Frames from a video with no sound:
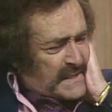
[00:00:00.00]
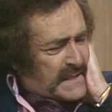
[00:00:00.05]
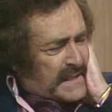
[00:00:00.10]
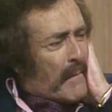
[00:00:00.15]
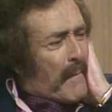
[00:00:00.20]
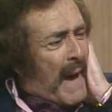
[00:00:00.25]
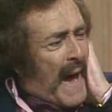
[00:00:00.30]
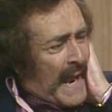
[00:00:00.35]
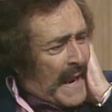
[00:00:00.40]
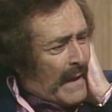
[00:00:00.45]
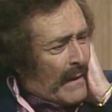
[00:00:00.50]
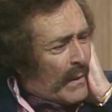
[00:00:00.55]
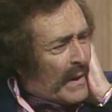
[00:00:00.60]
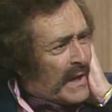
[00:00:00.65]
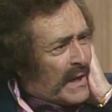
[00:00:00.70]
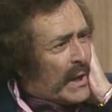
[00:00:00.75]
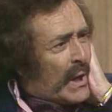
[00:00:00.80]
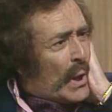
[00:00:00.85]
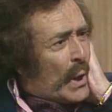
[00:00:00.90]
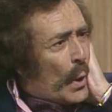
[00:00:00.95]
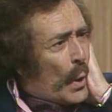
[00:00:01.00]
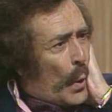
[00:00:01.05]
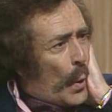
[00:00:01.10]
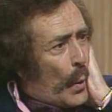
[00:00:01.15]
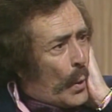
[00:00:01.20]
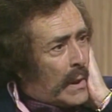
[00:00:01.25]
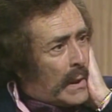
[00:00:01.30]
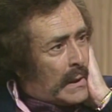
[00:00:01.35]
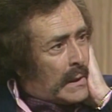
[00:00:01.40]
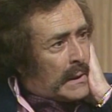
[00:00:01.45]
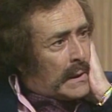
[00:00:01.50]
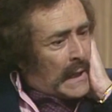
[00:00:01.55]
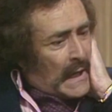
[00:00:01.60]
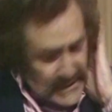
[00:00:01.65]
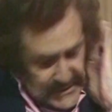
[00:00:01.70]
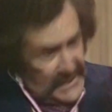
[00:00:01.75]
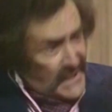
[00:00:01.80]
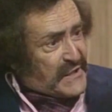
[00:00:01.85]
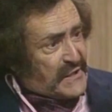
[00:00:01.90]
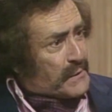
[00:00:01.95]
the matter with you? I
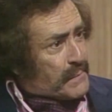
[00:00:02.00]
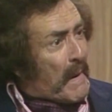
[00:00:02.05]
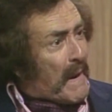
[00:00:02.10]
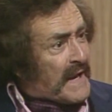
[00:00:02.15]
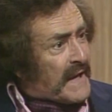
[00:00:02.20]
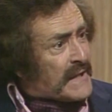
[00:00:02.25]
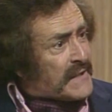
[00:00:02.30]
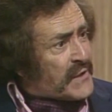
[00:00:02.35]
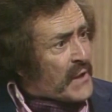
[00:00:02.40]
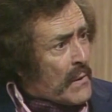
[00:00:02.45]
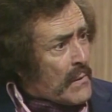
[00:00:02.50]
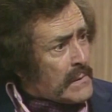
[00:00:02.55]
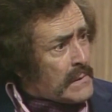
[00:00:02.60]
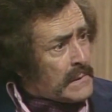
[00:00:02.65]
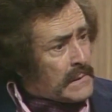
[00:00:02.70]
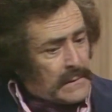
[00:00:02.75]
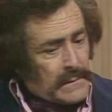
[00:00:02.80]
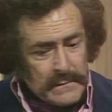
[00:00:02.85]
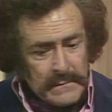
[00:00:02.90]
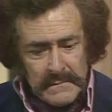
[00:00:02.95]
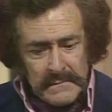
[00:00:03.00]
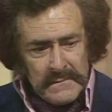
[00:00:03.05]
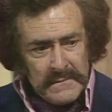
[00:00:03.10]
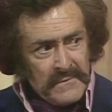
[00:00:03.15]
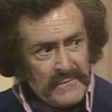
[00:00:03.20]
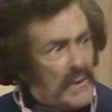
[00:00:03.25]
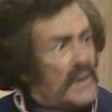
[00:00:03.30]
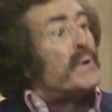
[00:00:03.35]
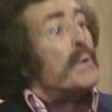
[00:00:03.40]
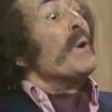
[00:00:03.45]
just make a joke? What do you